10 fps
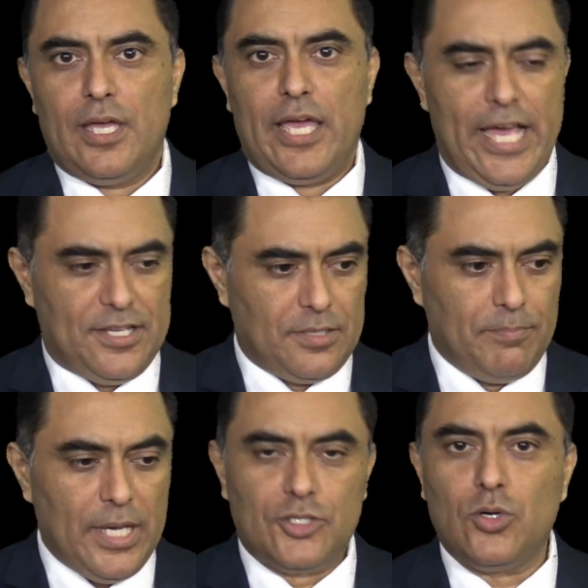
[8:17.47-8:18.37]
as a
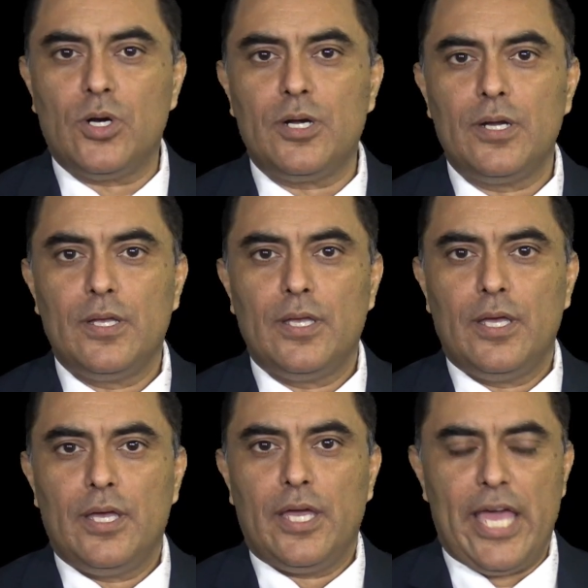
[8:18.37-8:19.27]
mentor,
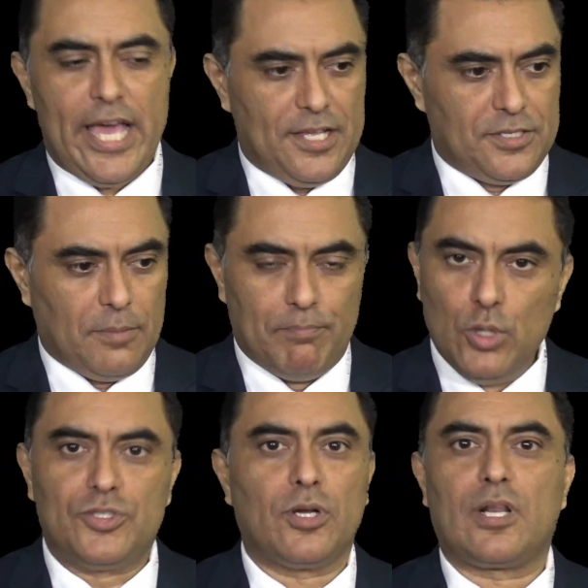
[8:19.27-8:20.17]
as a
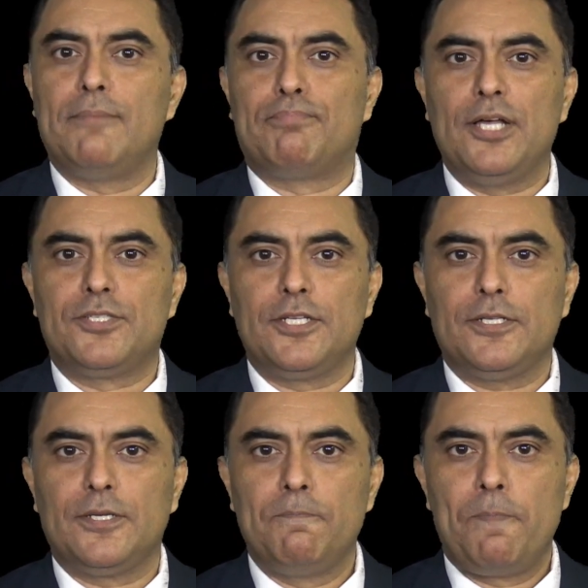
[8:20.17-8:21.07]
booster club president,